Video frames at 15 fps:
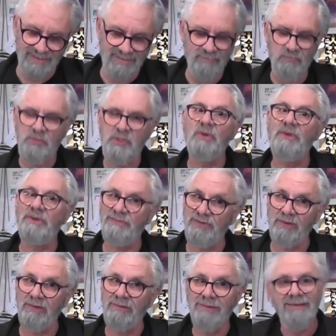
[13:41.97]

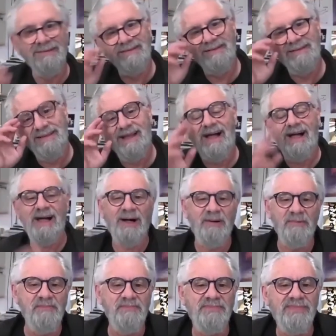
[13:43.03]
beautiful,
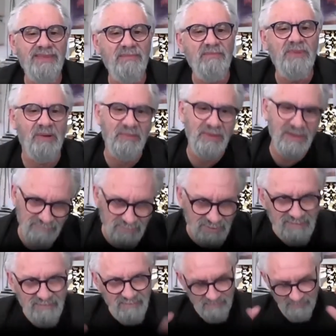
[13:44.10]
but
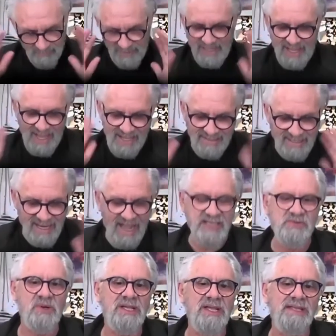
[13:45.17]
I had
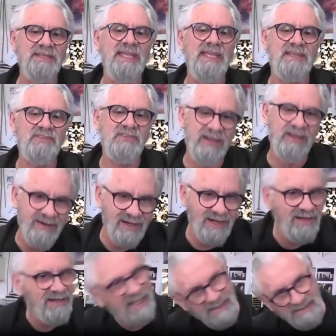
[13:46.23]
guys work on the exterior,
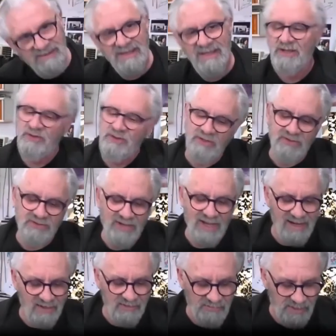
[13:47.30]
get new
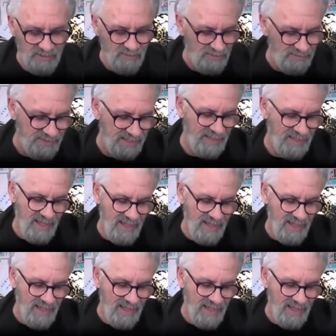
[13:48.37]
tires, that whole thing,